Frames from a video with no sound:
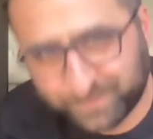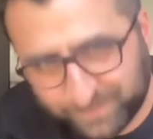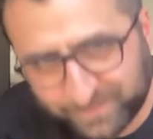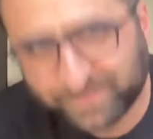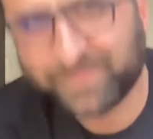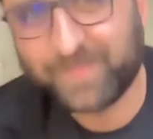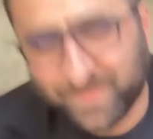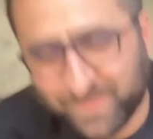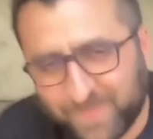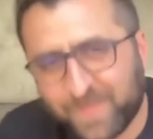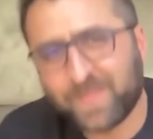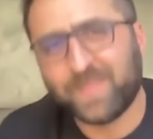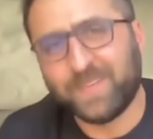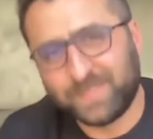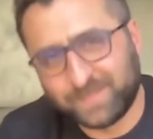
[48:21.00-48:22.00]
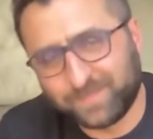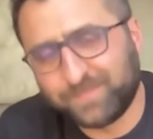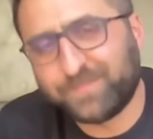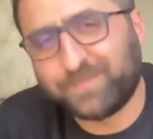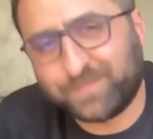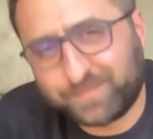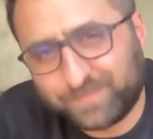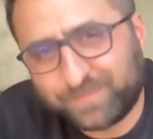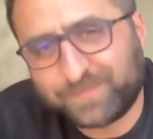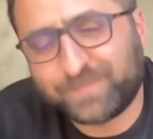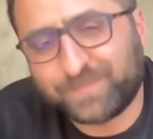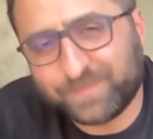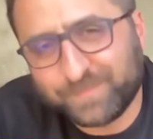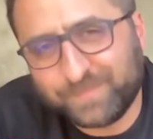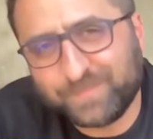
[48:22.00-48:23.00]
forever. And
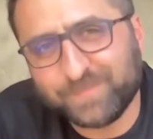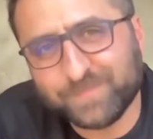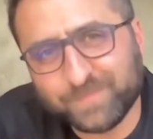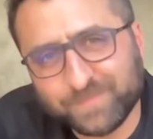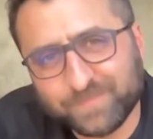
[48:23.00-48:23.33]
that is just